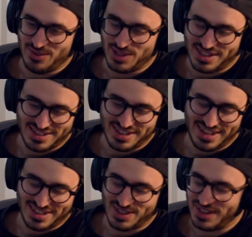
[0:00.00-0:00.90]
which
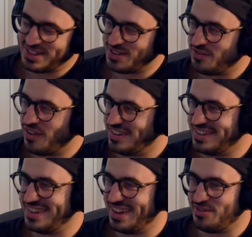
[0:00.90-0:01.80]
is a
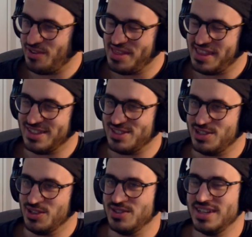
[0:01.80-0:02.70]
fun thing to
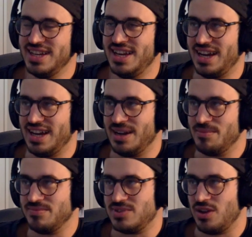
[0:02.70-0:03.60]
do.
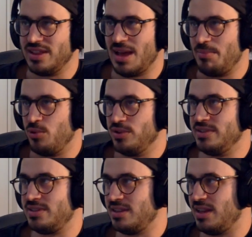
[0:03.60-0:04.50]
So at that
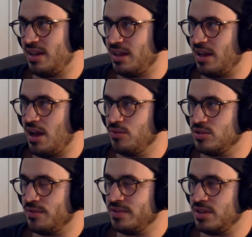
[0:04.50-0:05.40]
point, I
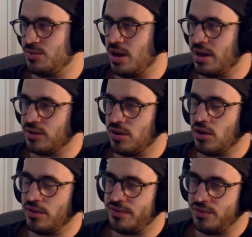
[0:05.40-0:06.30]
was obviously relying on a
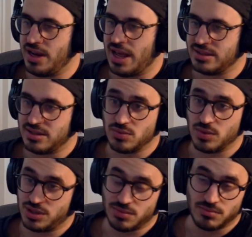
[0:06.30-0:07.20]
lot of freelancers,
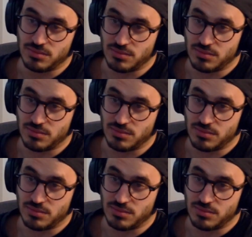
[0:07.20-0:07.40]
which